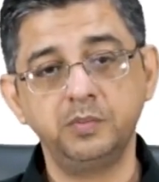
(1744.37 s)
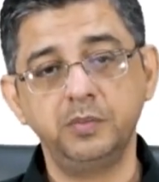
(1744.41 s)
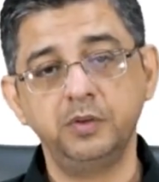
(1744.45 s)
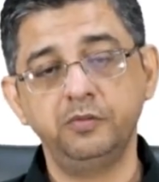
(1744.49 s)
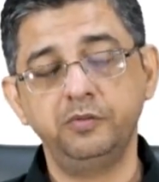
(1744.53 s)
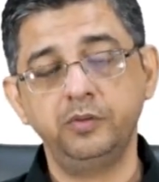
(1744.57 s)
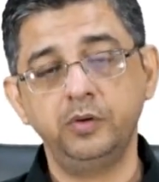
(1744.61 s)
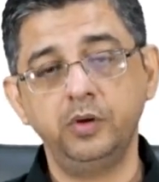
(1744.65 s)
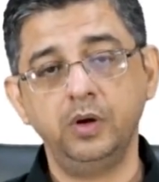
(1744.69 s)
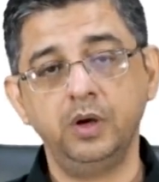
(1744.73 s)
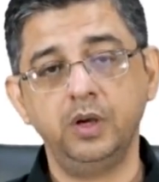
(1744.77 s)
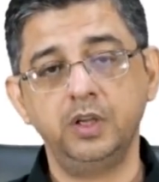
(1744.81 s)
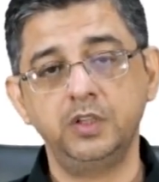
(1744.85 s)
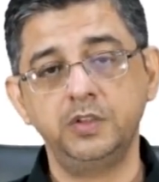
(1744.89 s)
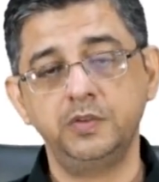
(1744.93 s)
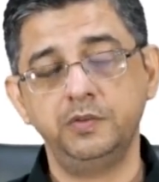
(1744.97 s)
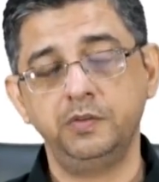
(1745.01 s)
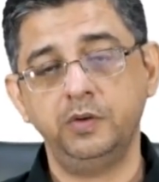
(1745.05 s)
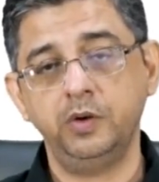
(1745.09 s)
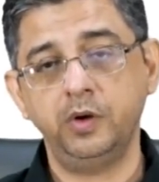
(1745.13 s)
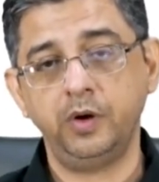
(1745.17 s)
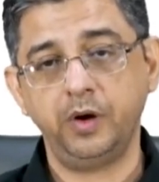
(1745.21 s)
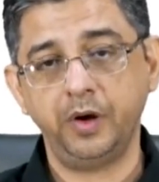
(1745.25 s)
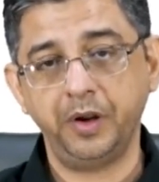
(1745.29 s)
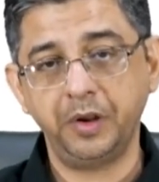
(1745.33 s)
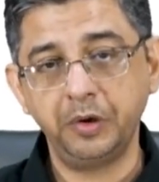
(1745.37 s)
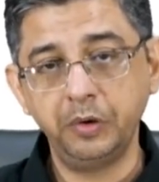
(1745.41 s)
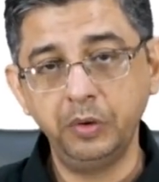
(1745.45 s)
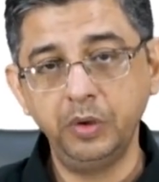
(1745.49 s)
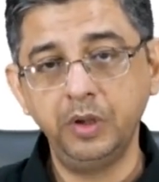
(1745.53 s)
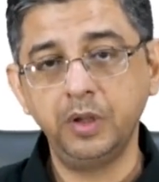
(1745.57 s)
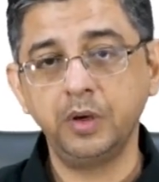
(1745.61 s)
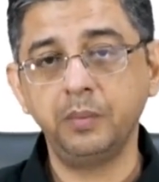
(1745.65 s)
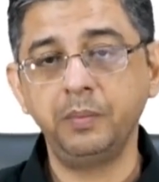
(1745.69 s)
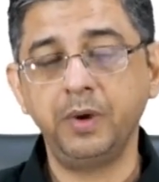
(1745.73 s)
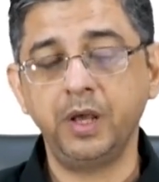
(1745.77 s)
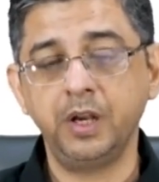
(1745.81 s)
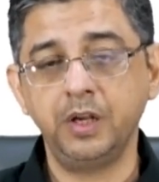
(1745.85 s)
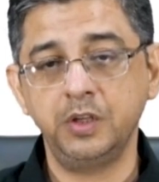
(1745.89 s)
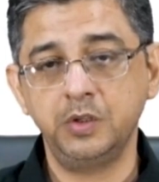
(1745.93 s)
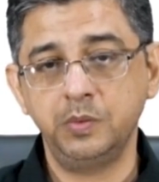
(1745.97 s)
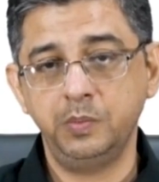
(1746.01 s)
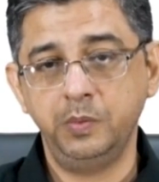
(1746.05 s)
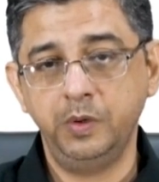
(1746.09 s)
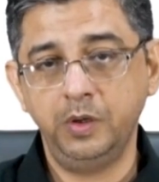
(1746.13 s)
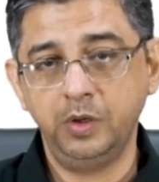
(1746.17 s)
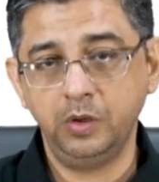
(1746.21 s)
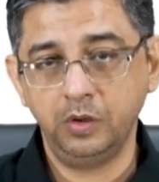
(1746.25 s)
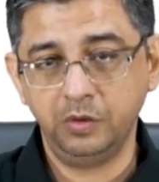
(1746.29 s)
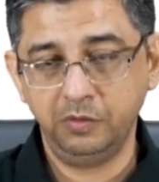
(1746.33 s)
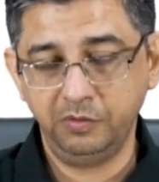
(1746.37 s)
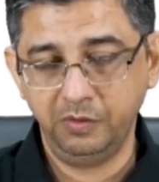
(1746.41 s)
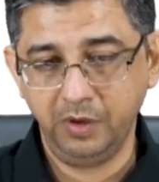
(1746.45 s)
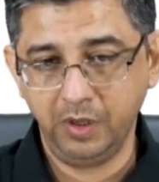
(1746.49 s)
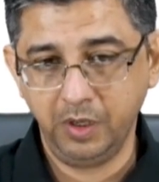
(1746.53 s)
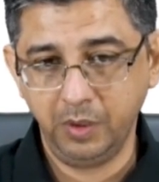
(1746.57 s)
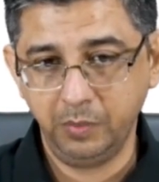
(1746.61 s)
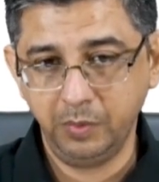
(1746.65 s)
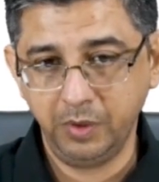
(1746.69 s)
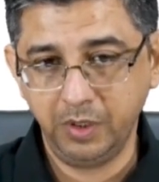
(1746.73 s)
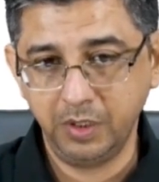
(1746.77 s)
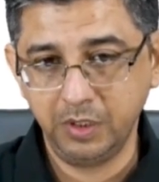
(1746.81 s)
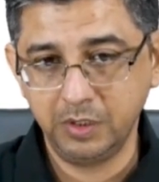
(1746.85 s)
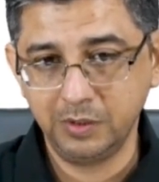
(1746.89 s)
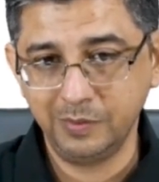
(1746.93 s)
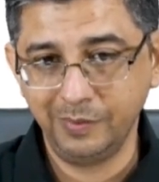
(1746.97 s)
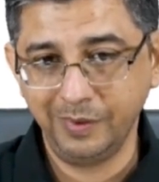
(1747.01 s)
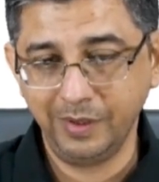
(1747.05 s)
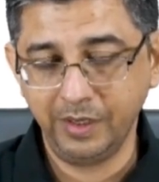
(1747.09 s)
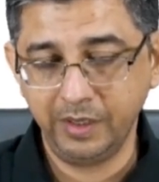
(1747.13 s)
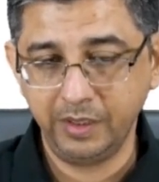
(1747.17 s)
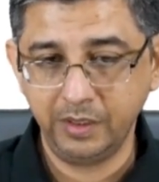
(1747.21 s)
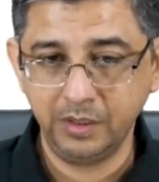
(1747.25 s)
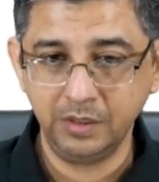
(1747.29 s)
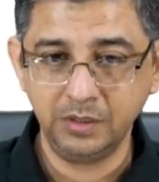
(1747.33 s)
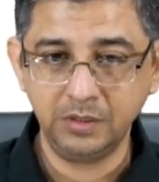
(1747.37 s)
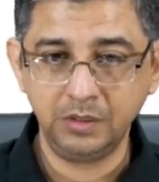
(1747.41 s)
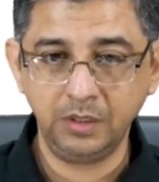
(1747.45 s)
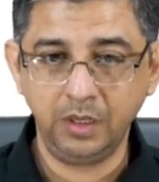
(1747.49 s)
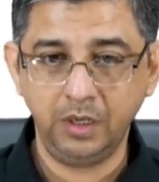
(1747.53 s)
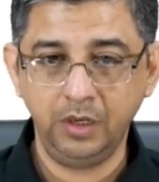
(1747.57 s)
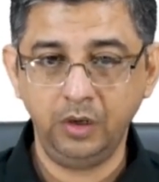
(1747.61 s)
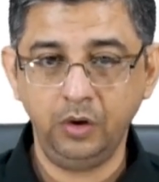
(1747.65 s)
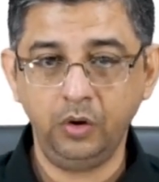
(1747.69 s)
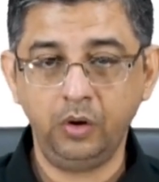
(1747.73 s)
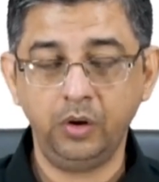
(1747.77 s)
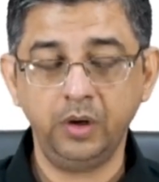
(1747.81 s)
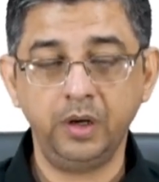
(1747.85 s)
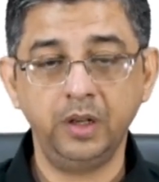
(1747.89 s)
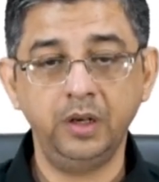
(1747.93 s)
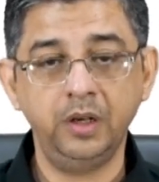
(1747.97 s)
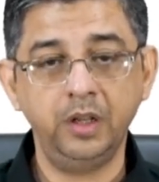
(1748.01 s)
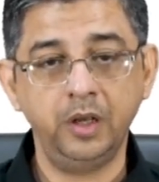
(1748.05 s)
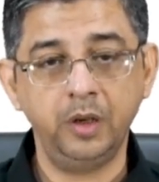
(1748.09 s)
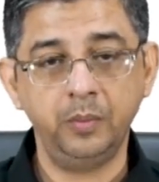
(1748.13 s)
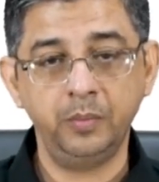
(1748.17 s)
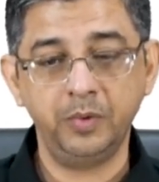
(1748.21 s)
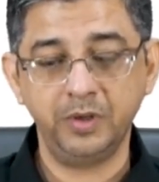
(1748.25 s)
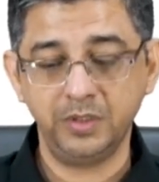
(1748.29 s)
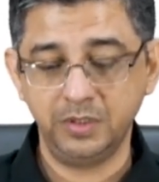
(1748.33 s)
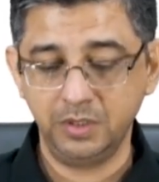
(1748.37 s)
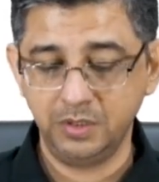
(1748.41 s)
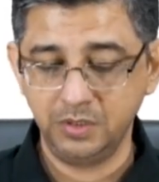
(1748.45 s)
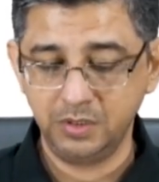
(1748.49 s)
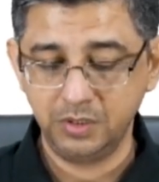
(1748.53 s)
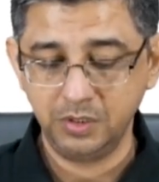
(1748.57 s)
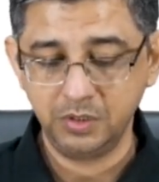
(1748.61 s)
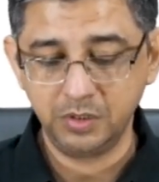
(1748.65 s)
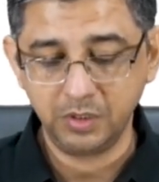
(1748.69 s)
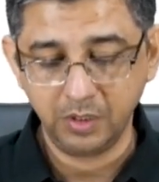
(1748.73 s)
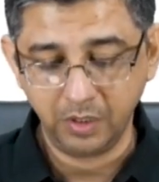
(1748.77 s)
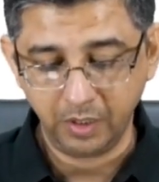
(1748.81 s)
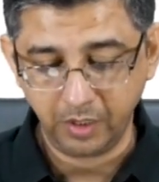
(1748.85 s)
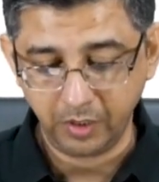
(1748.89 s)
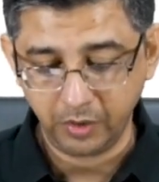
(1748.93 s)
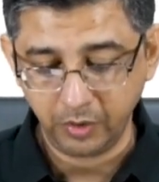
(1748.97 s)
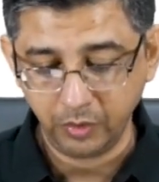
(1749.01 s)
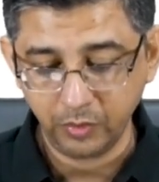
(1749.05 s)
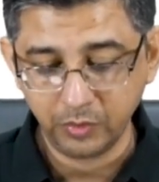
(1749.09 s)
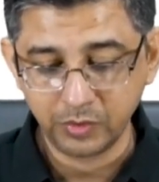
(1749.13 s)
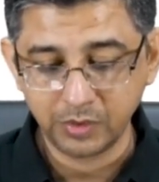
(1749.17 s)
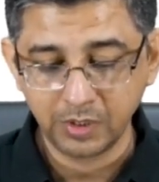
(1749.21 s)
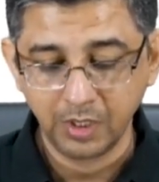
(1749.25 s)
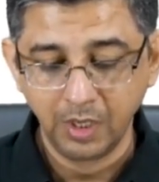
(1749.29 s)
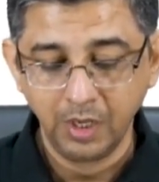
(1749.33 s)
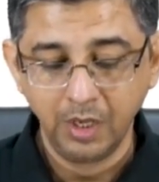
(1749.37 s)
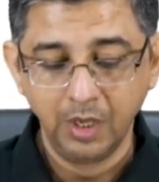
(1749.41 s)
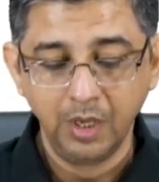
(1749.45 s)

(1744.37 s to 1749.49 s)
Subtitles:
before lunch for regular management of diabetes mellitus and not in emergency scenarios.